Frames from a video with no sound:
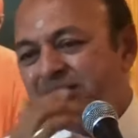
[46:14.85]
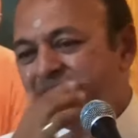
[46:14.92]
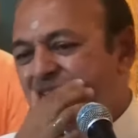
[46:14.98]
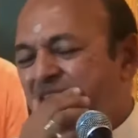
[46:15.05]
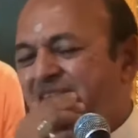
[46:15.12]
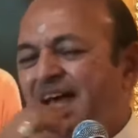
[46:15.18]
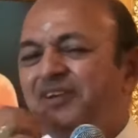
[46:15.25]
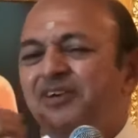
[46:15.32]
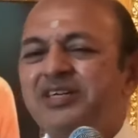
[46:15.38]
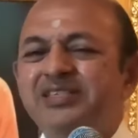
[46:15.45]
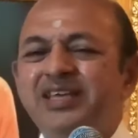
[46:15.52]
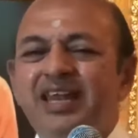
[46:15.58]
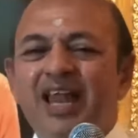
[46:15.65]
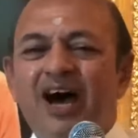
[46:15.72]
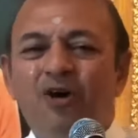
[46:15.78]
So that was
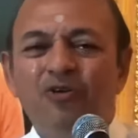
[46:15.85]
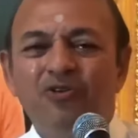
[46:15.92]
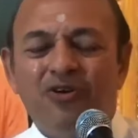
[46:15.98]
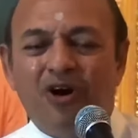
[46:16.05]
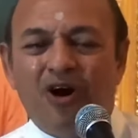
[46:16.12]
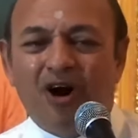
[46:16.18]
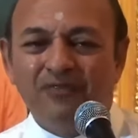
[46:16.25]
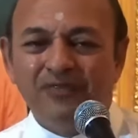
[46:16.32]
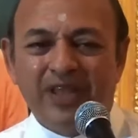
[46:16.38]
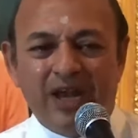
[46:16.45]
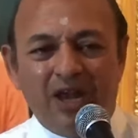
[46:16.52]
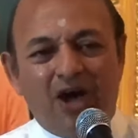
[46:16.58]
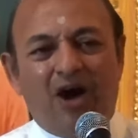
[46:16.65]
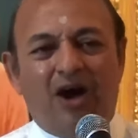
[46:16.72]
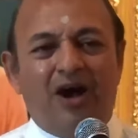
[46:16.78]
the love of the
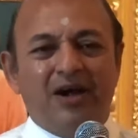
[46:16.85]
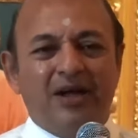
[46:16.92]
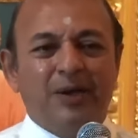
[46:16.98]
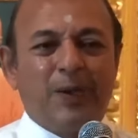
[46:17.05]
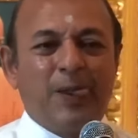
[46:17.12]
Lord.